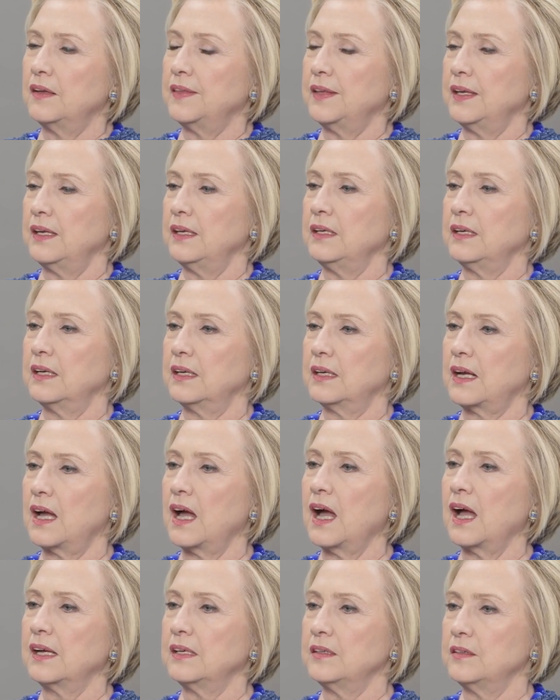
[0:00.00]
the
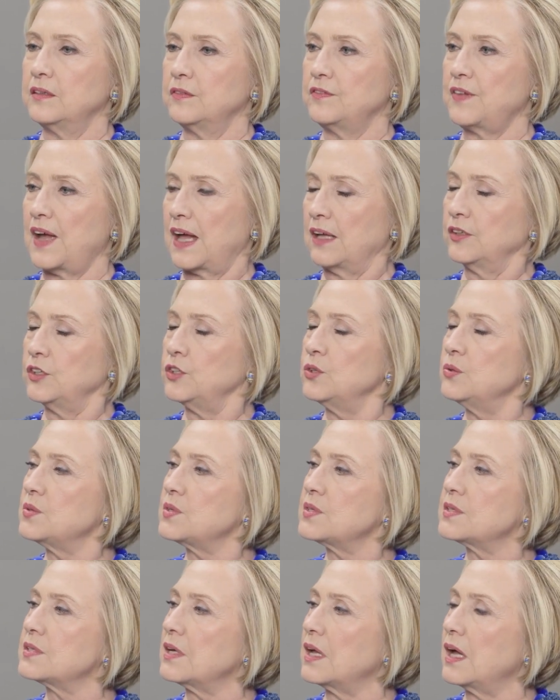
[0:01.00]
kind of
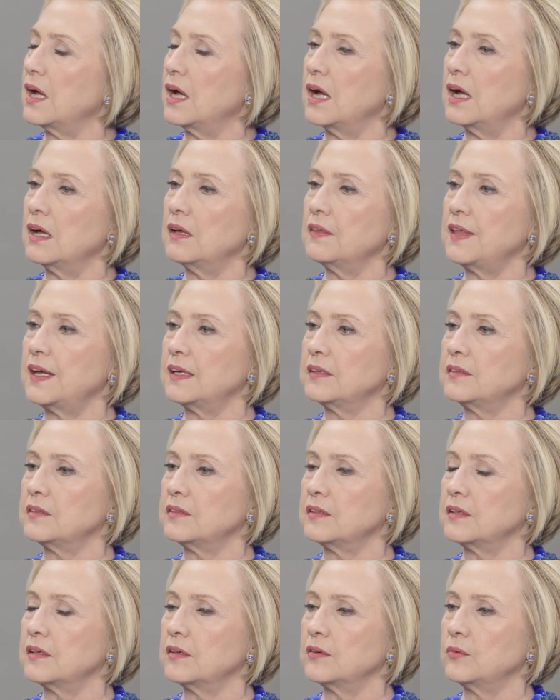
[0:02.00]
values
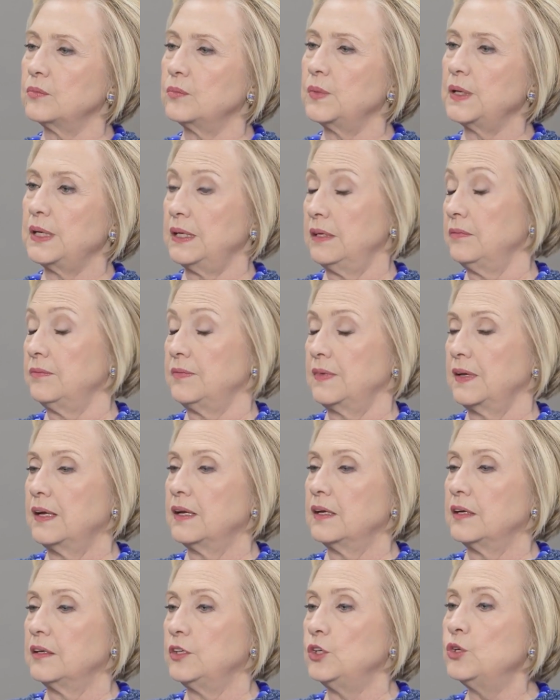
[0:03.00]
that we
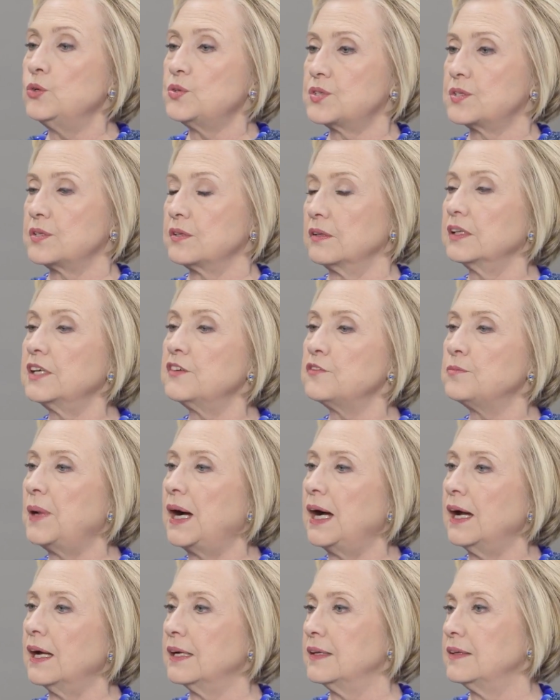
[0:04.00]
used to live
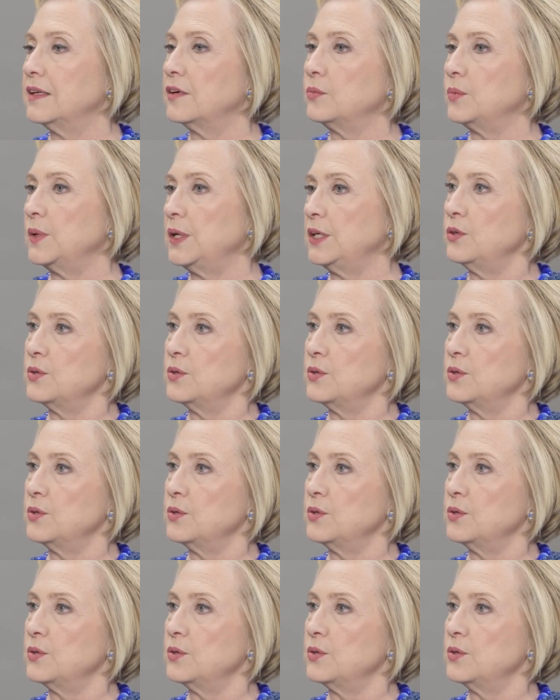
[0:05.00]
by and that we